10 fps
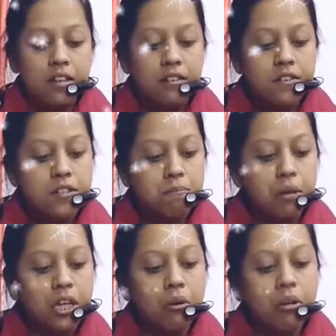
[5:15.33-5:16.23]
There is a
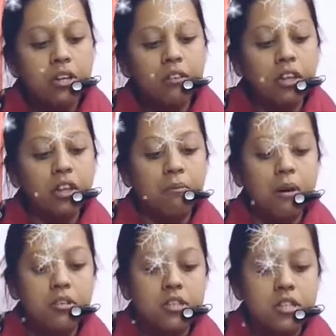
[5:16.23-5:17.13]
peculiar thing
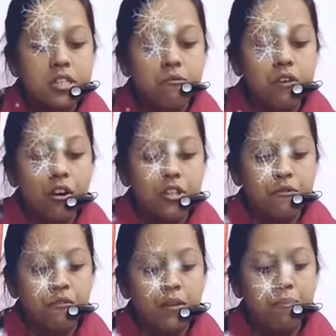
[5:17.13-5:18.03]
about this
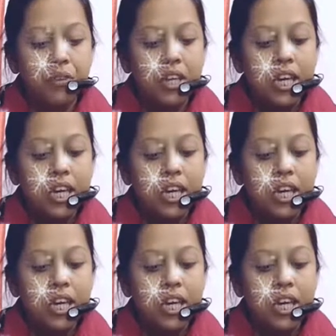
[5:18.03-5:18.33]
philosophy.